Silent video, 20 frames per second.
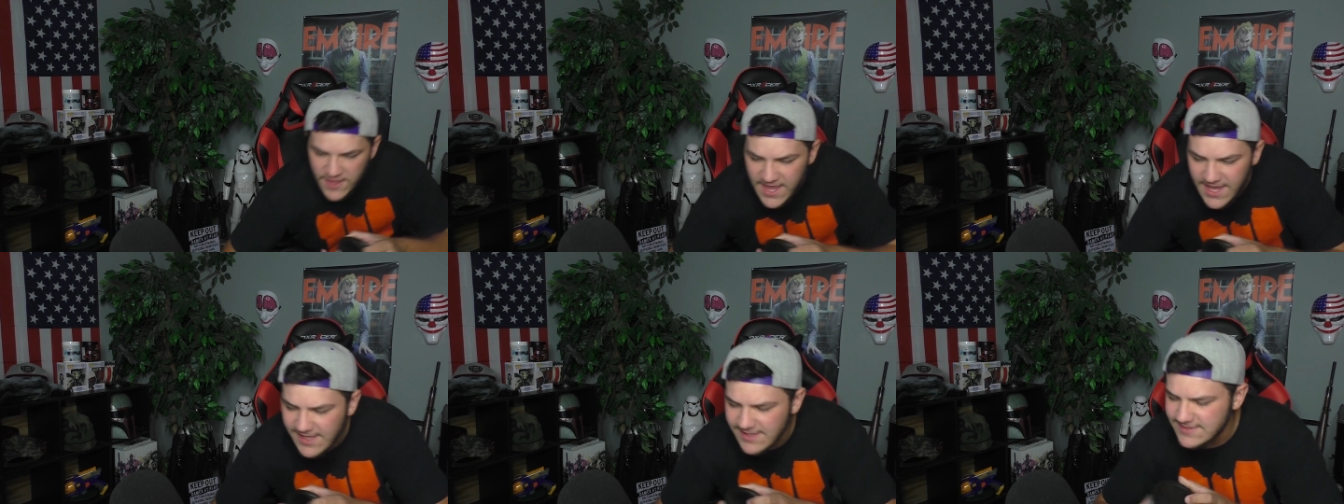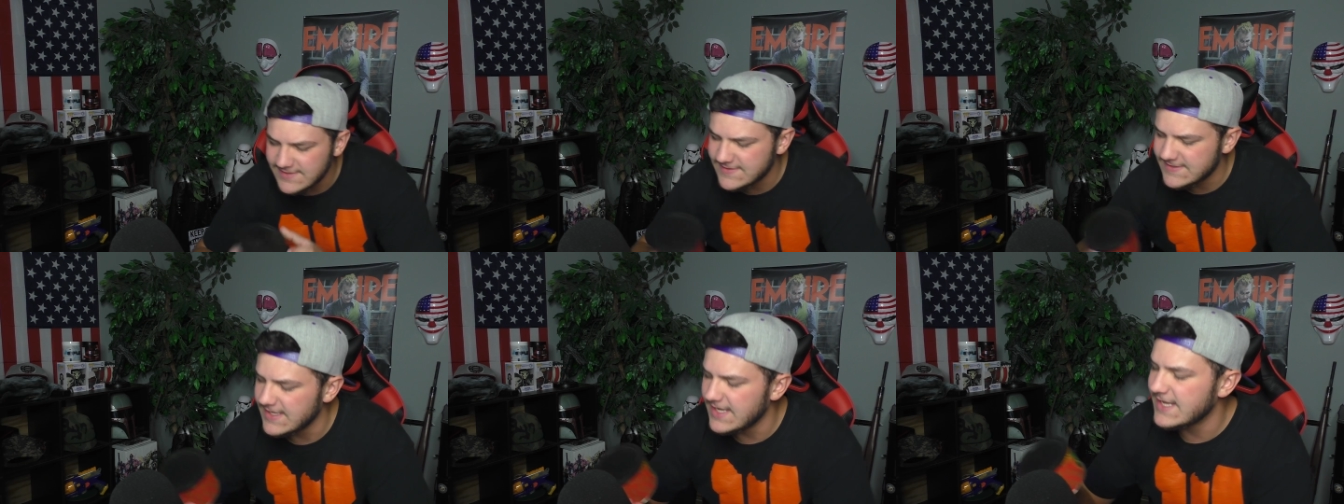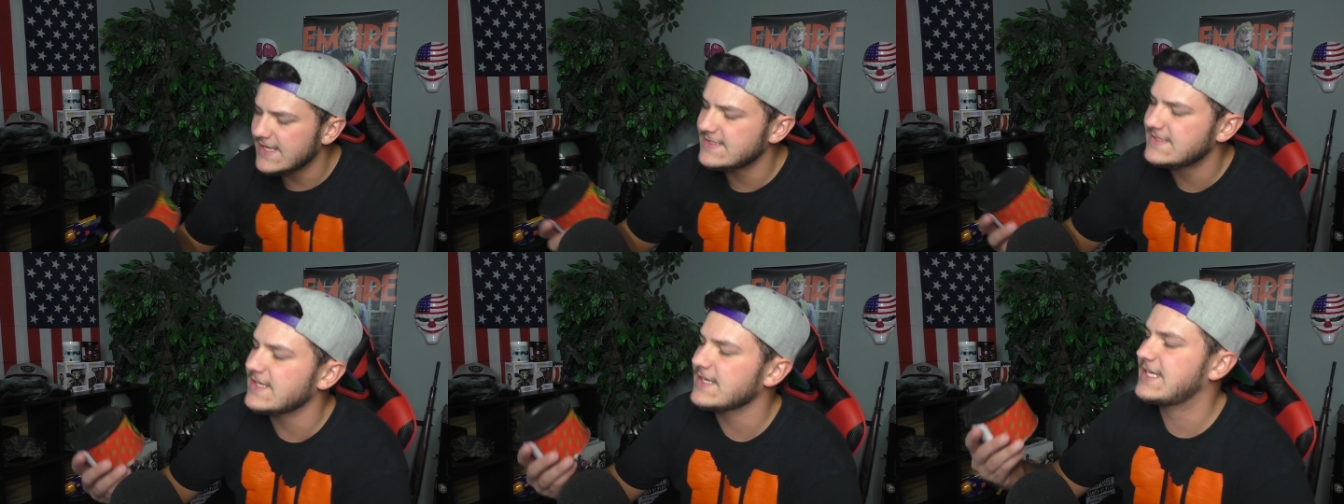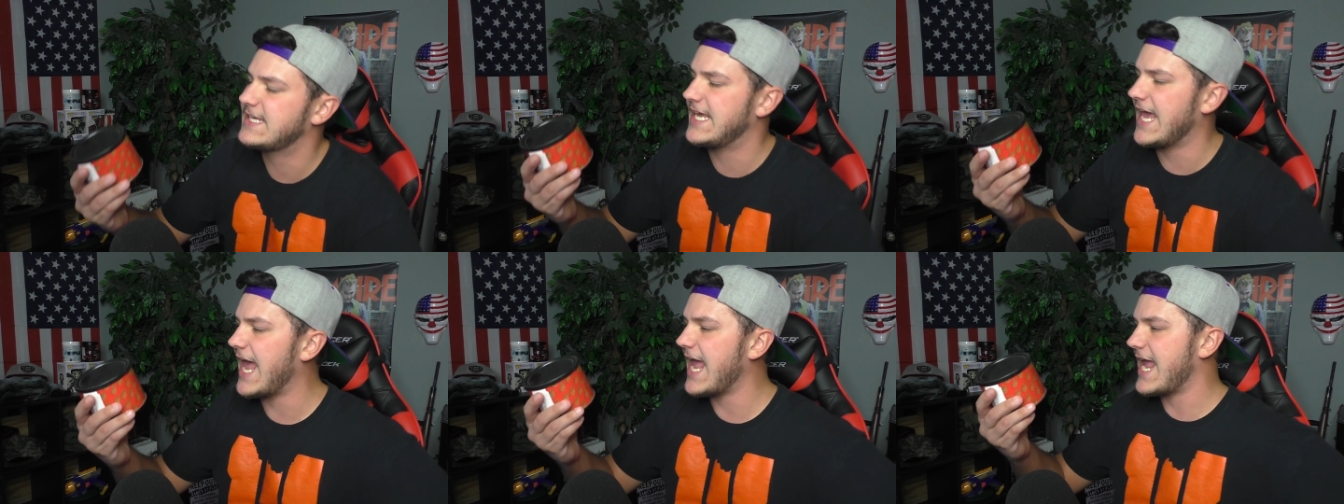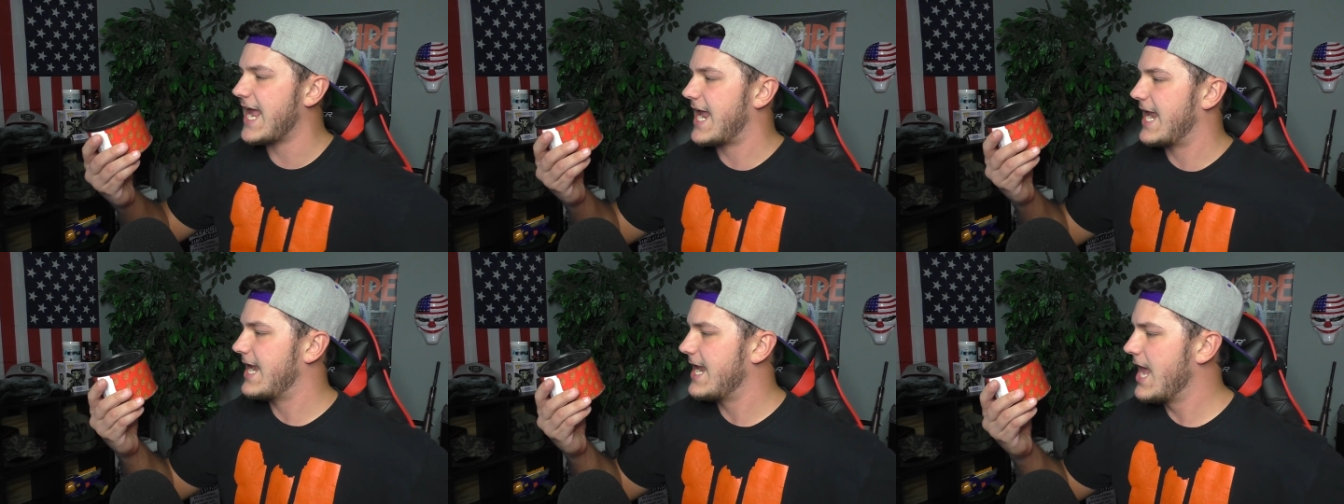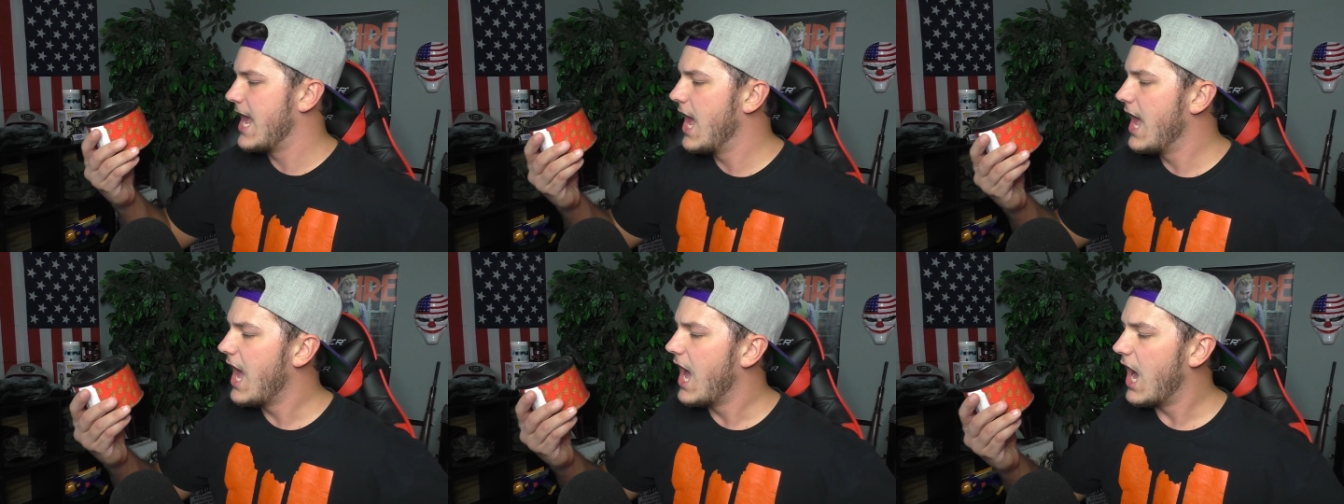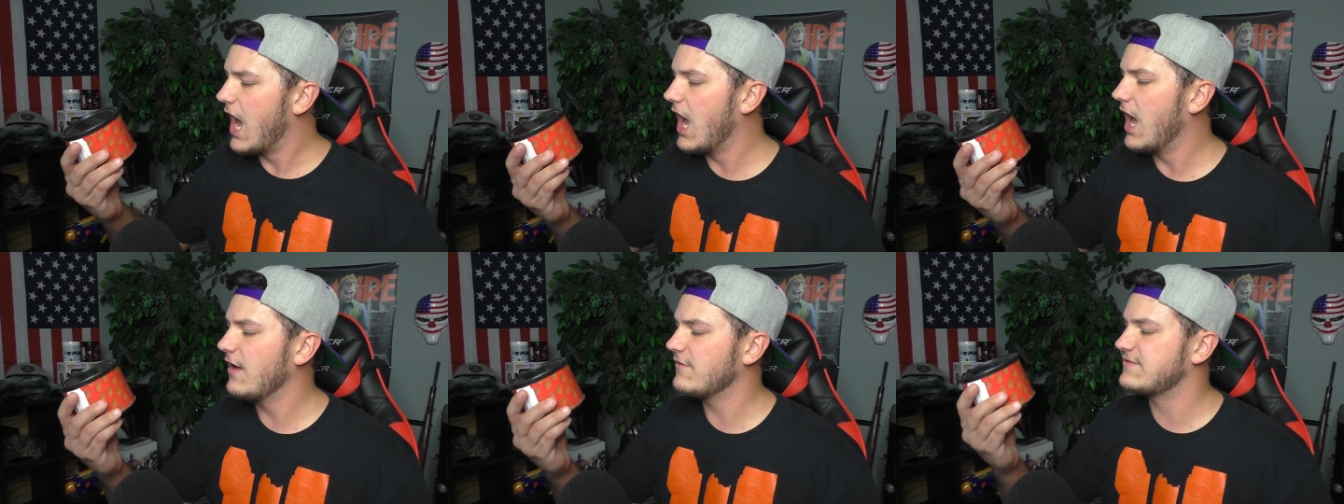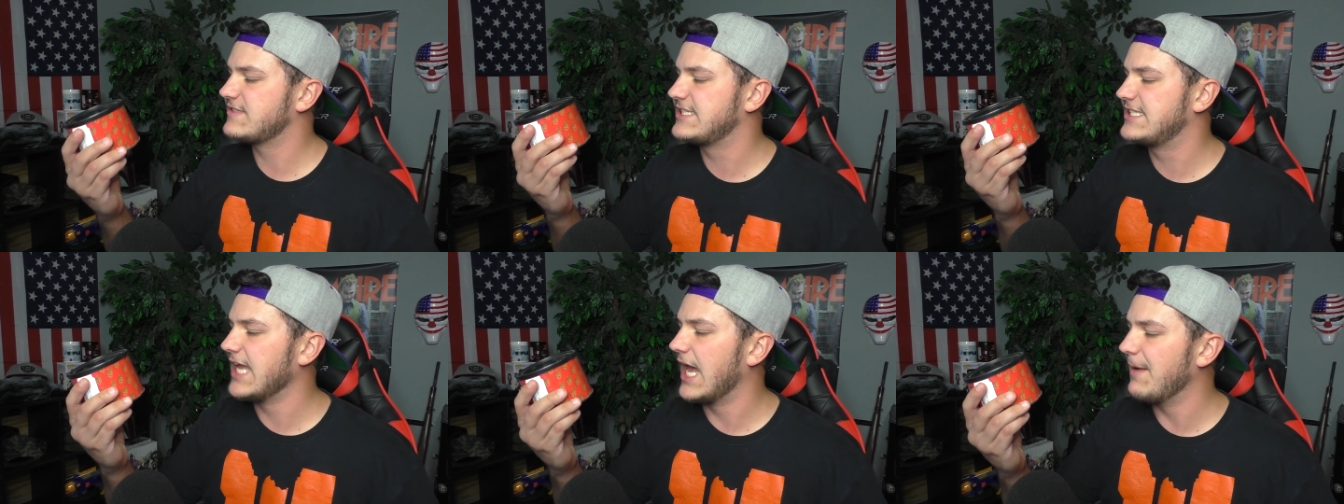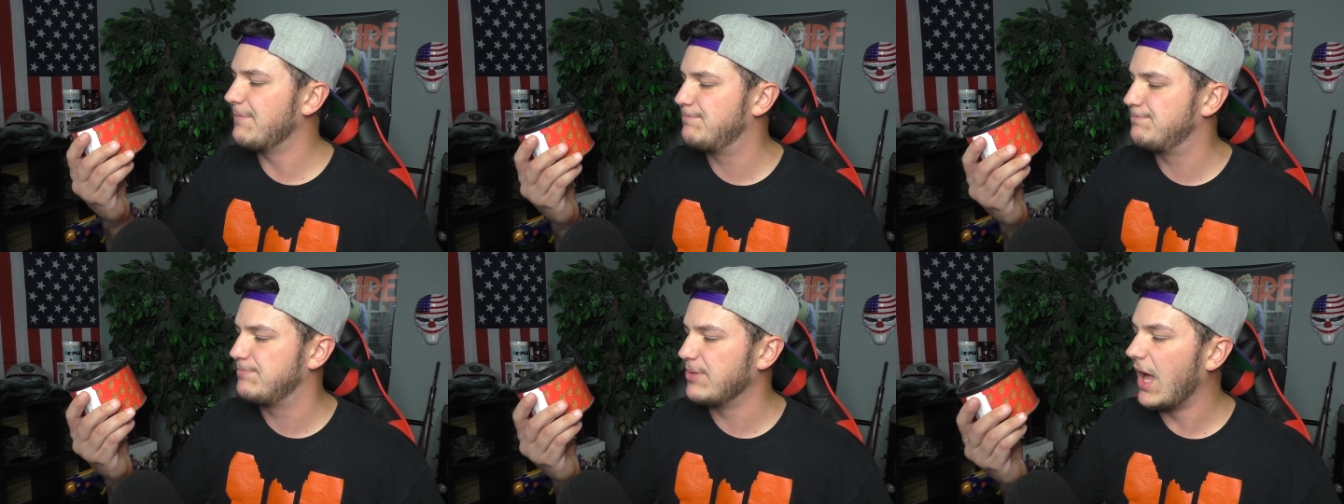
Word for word: This is a can of the